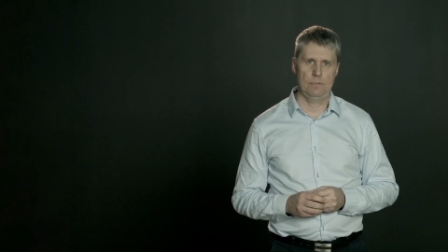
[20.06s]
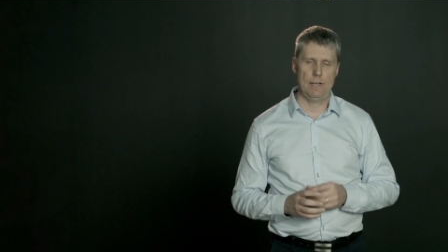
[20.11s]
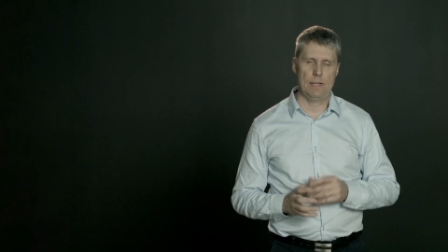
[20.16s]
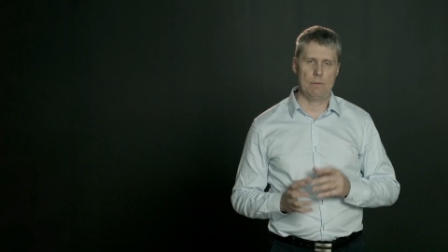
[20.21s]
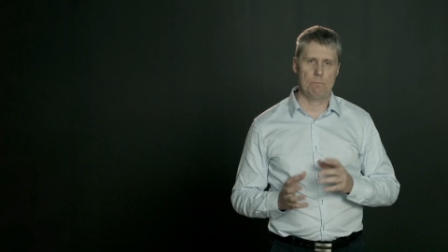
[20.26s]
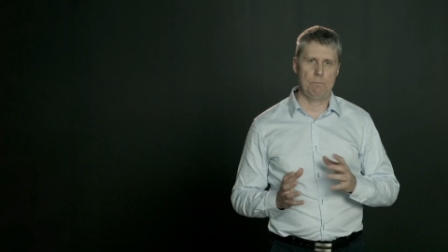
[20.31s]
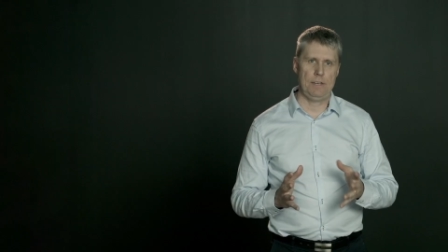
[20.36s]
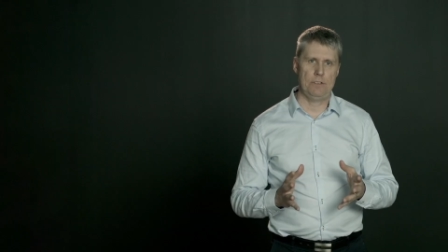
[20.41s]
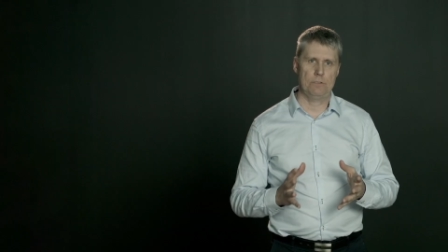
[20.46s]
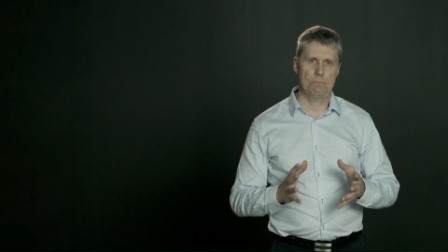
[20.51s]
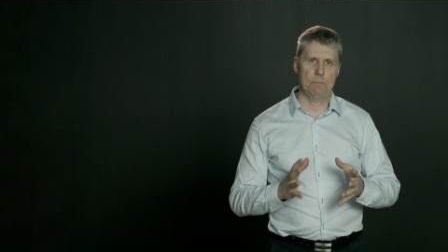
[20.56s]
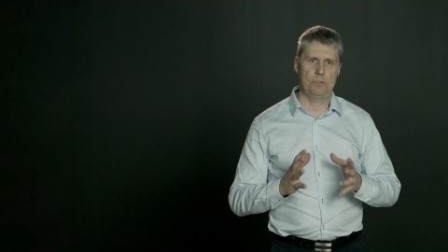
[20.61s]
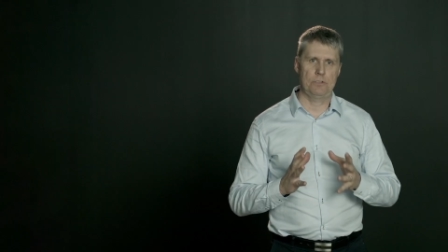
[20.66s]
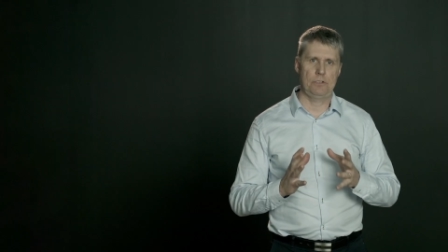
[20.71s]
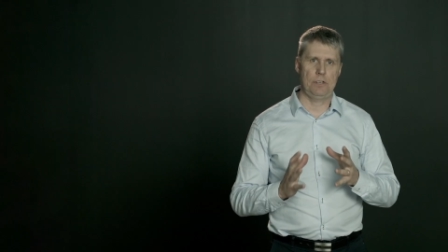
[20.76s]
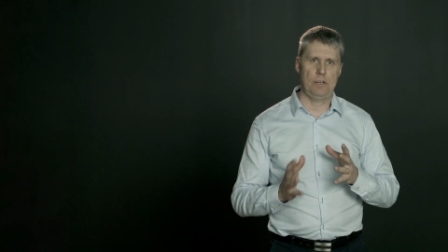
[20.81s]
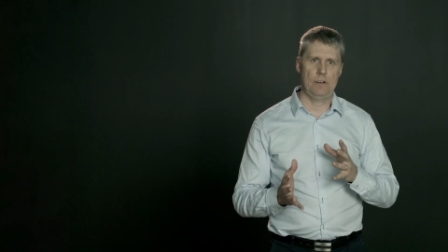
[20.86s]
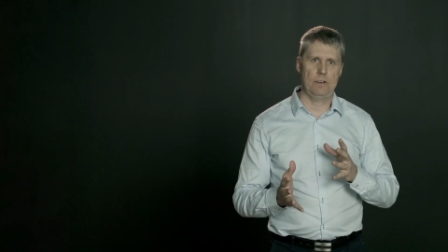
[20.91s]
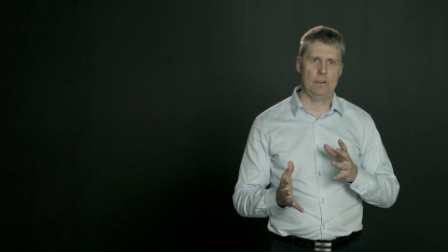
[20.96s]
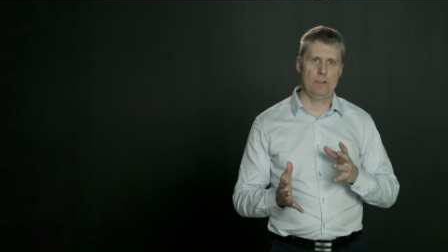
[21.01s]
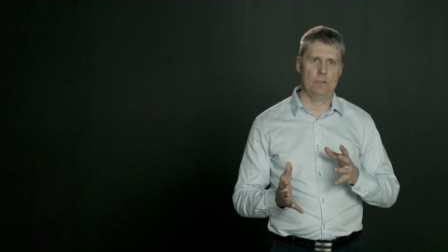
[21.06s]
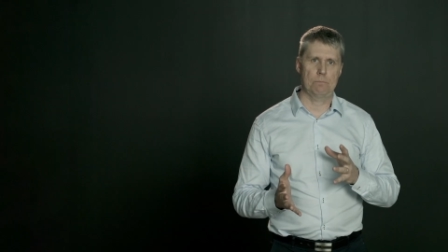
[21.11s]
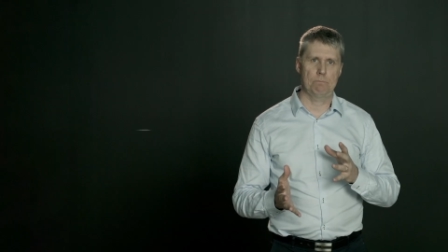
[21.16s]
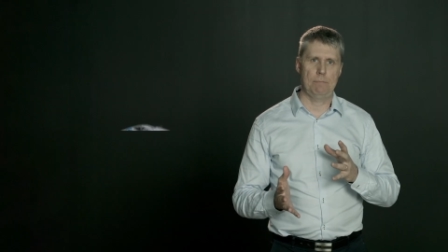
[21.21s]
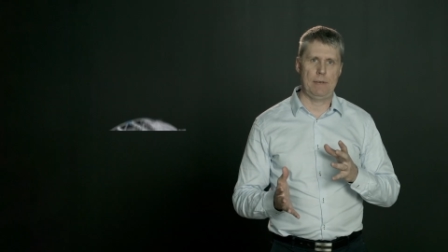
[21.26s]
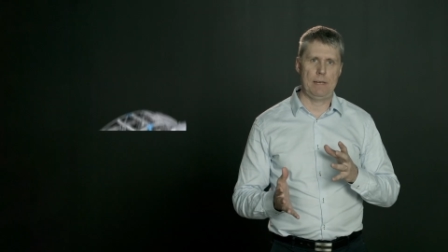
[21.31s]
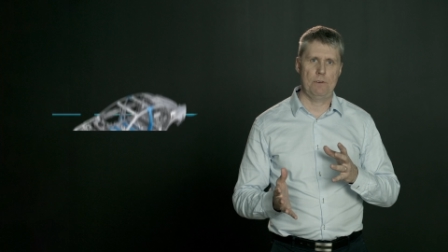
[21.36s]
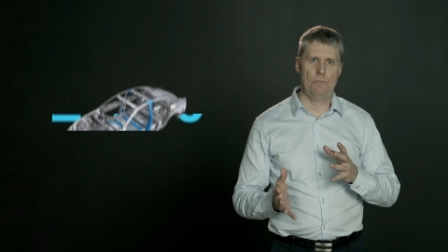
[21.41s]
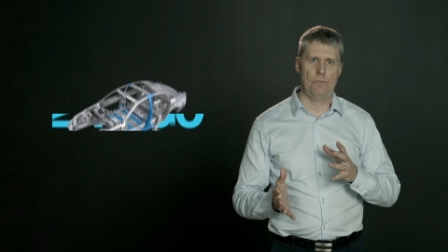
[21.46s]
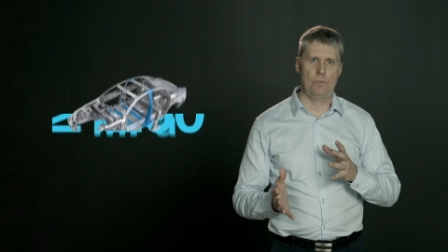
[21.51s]
That means materials
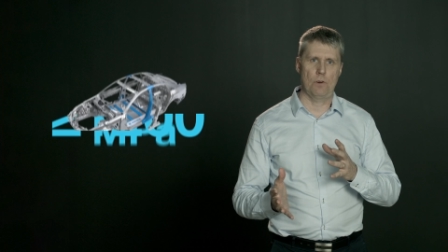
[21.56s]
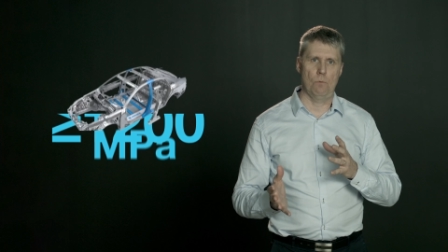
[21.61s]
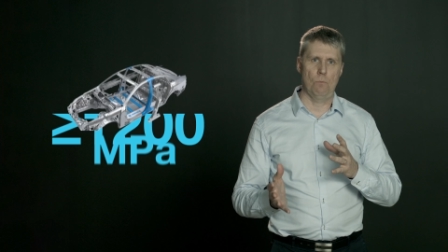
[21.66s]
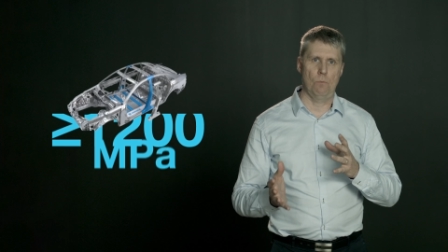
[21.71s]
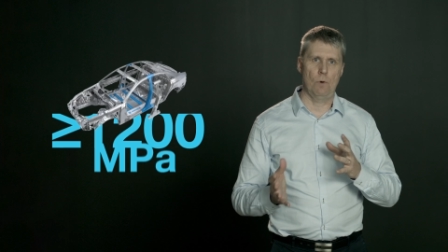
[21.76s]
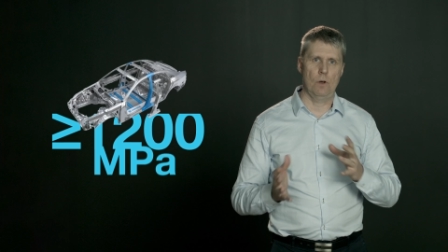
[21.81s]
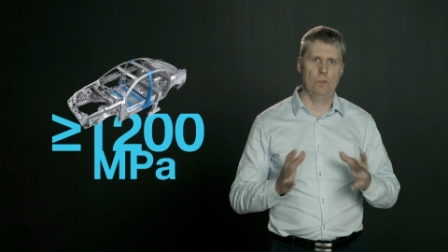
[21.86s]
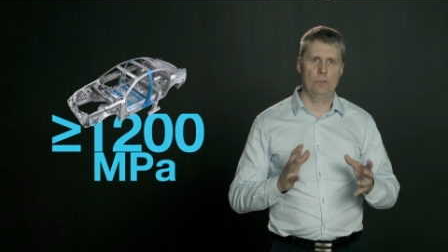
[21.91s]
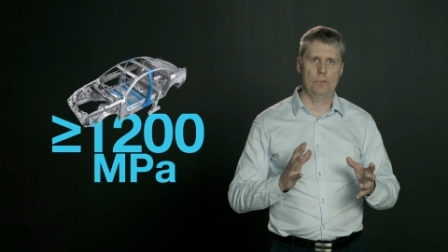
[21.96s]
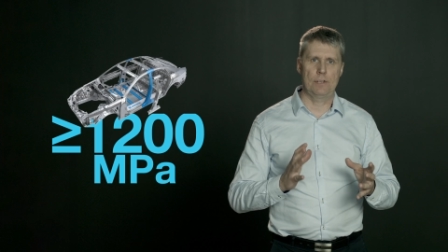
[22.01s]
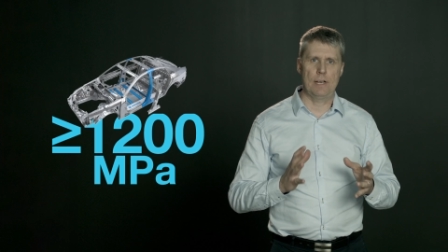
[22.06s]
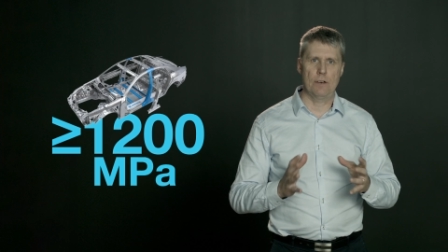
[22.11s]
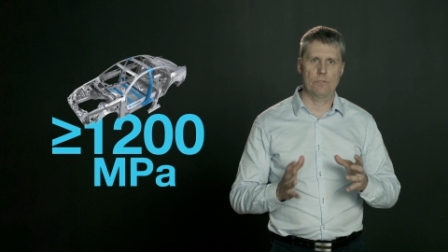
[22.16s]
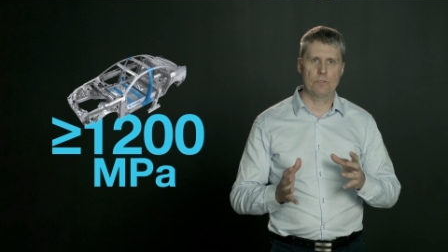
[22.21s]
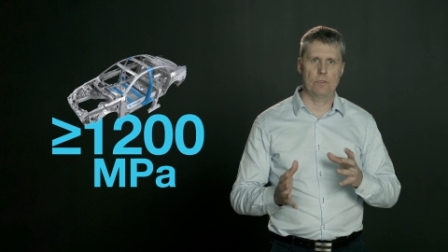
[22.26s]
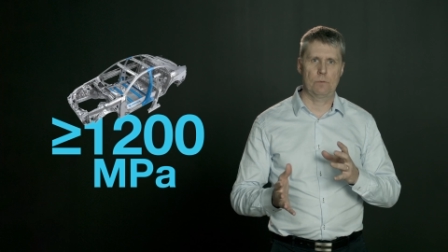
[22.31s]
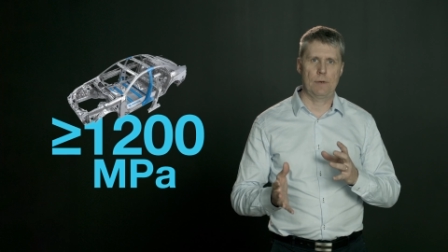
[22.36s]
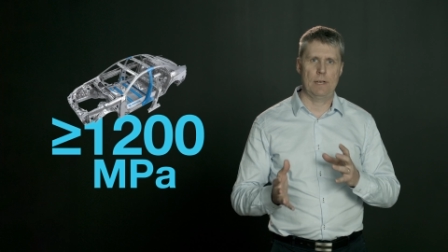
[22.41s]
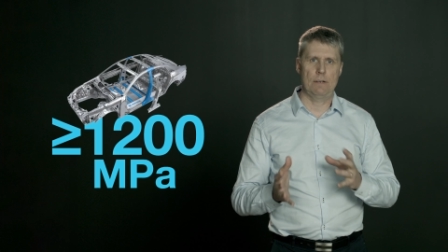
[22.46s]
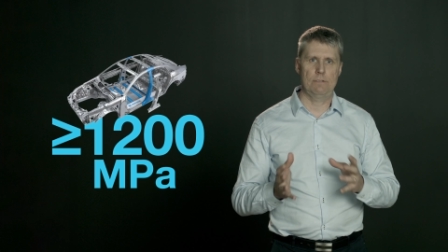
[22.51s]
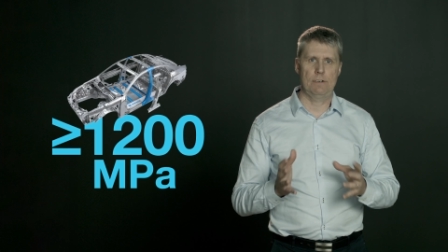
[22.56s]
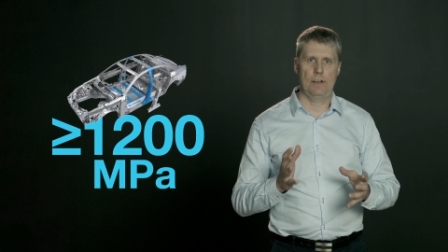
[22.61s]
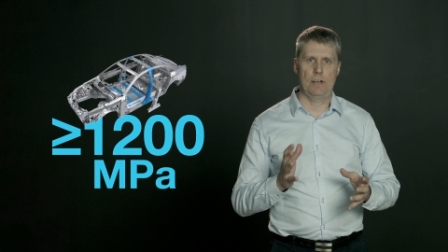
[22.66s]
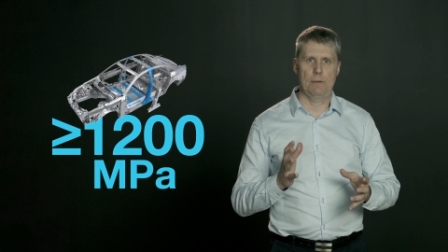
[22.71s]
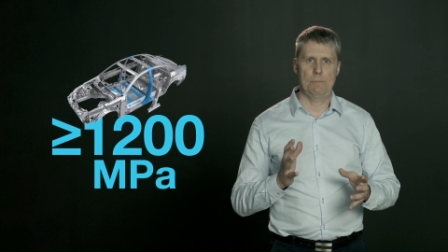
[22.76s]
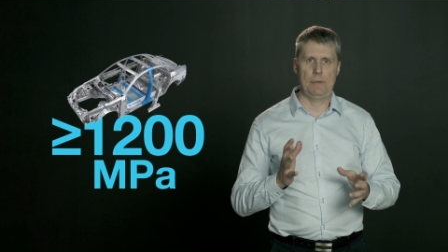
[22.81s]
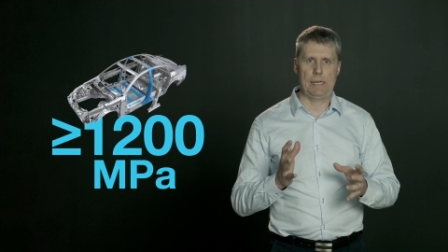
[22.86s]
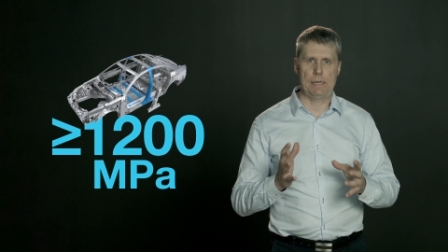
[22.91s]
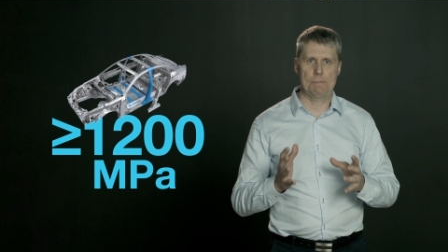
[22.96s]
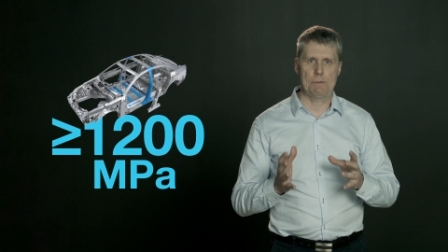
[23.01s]
maybe from
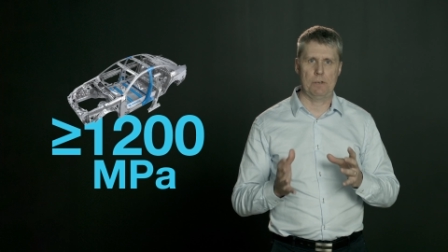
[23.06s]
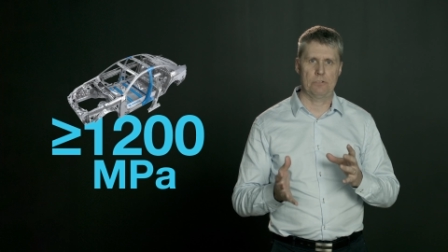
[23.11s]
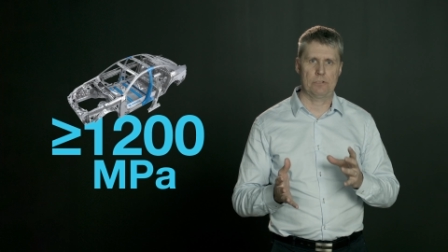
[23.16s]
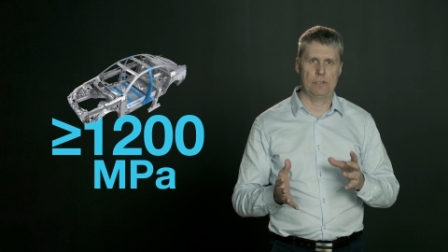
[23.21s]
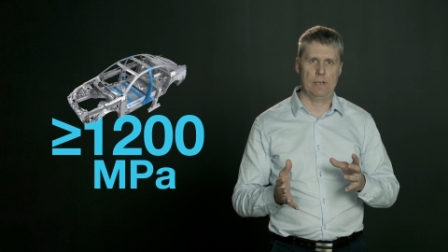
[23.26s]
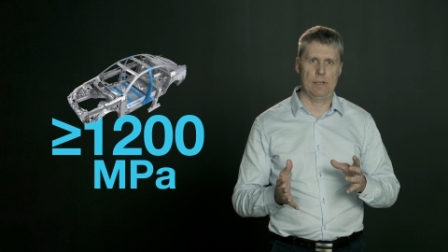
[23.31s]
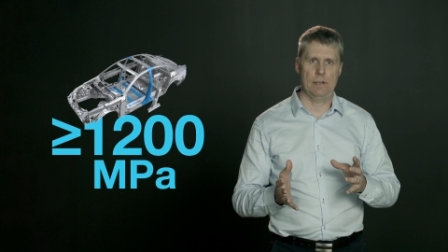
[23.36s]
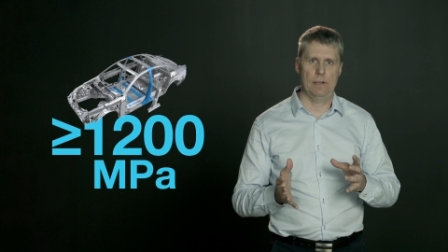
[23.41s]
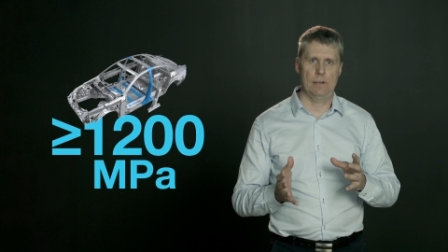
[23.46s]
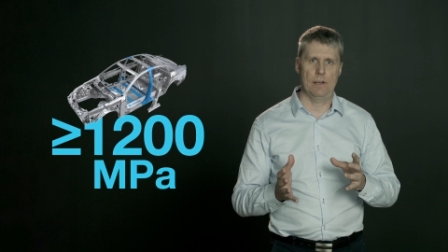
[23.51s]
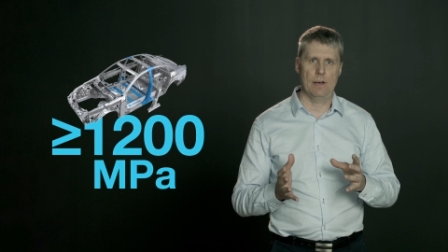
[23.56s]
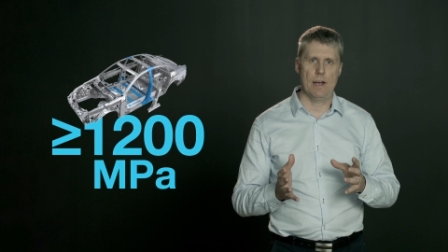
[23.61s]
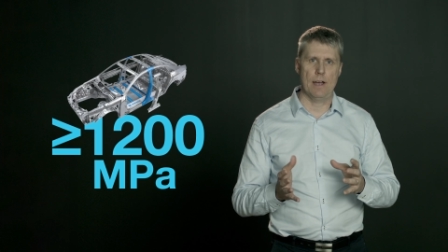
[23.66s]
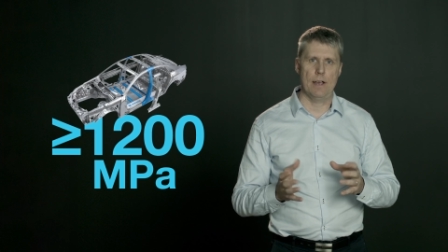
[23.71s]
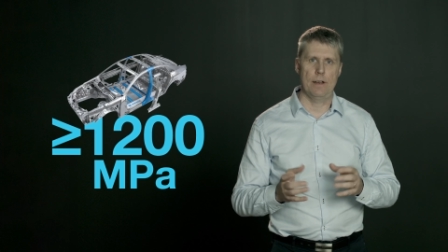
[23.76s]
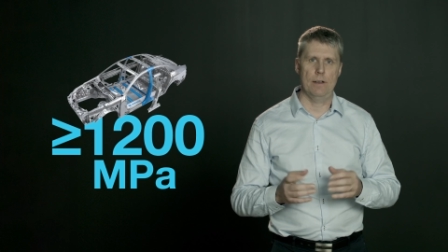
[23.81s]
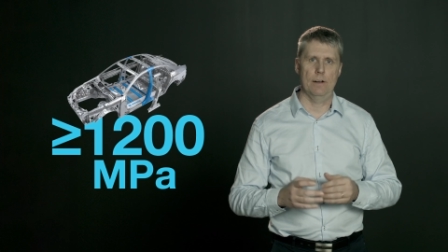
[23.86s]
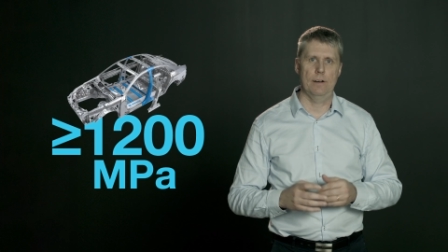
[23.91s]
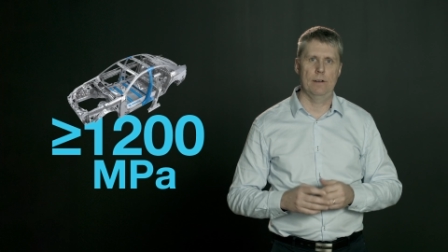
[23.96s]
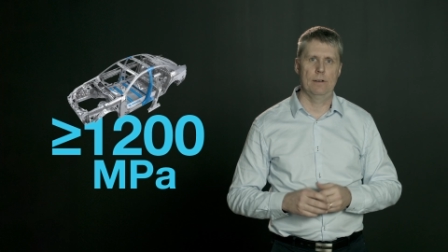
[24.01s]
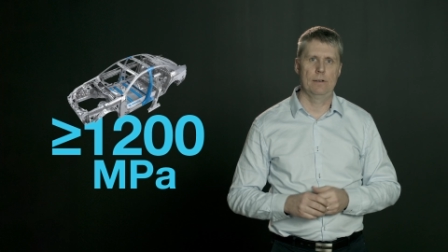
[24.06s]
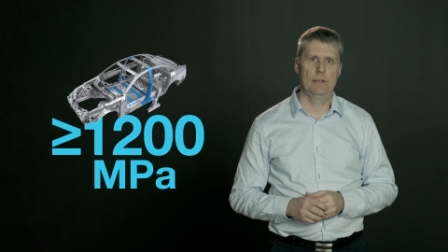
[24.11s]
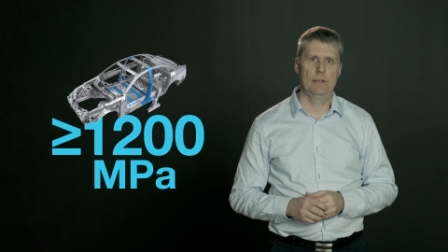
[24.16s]
1200 megapascal and higher.